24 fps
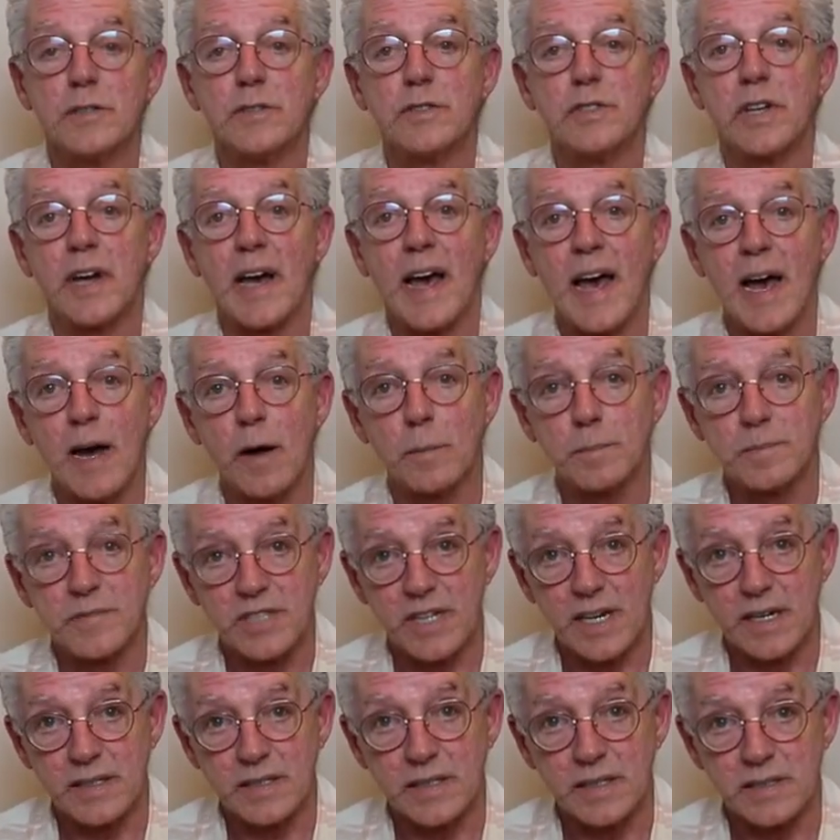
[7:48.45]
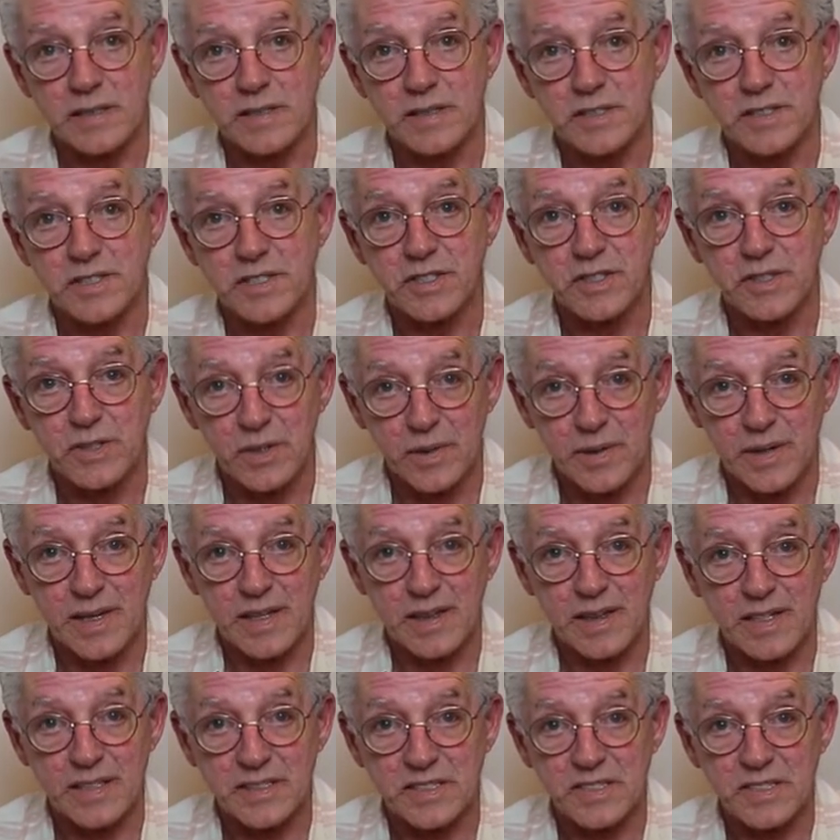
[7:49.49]
to help deacons
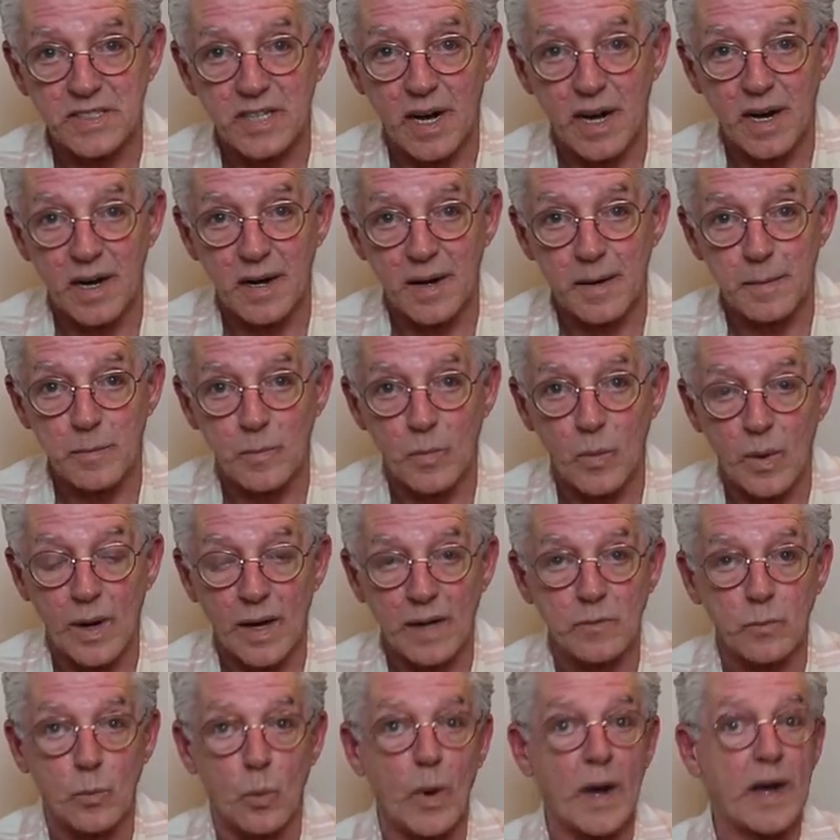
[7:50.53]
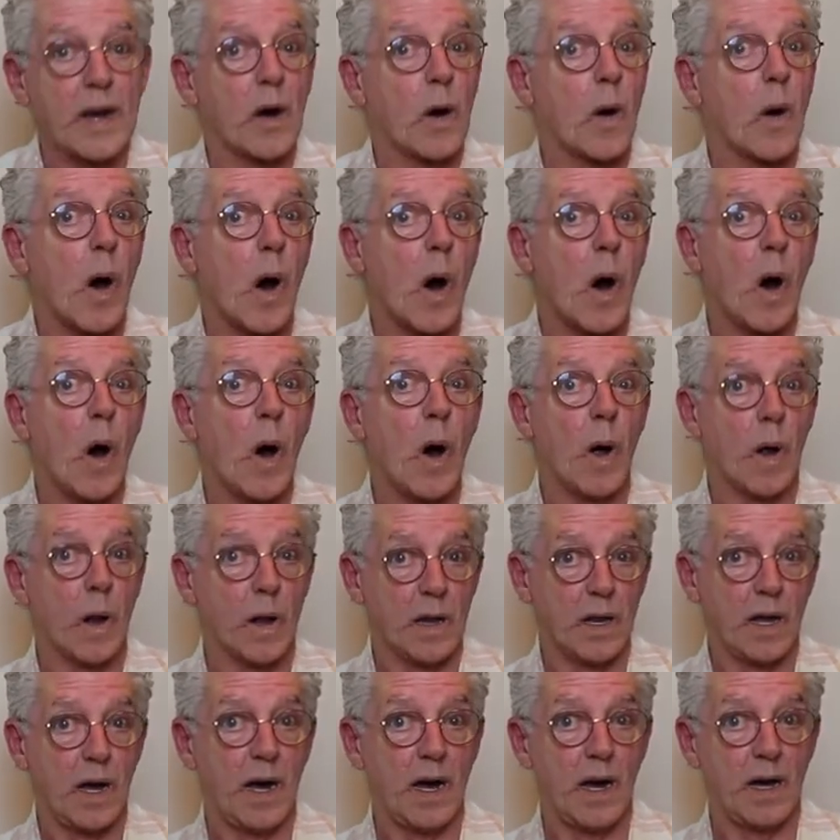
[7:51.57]
during this time when we are
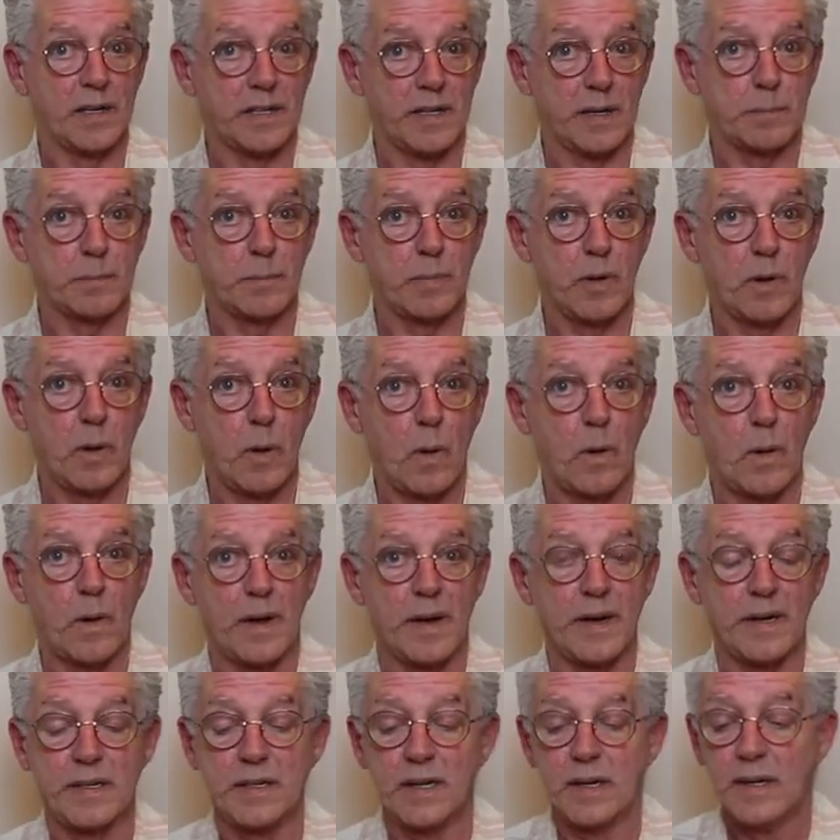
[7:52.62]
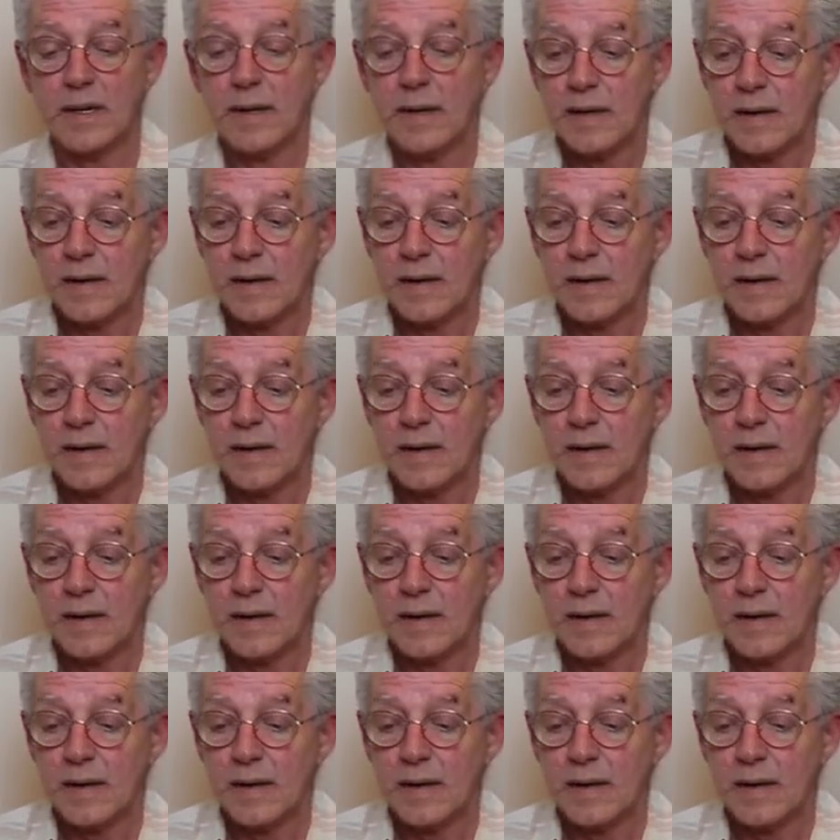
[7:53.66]
all unemployed.